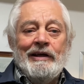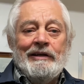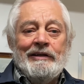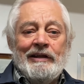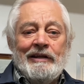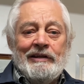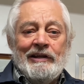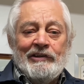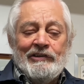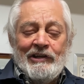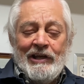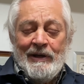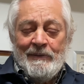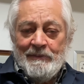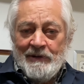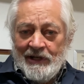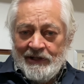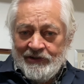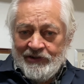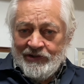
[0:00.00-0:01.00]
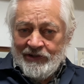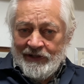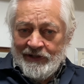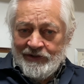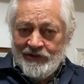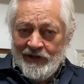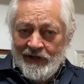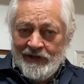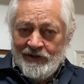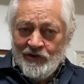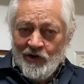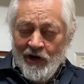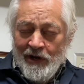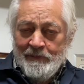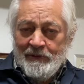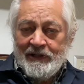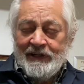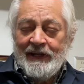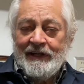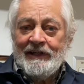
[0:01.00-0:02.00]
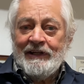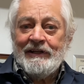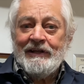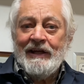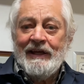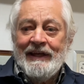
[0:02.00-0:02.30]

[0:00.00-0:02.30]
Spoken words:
there's not much enjoyment in it.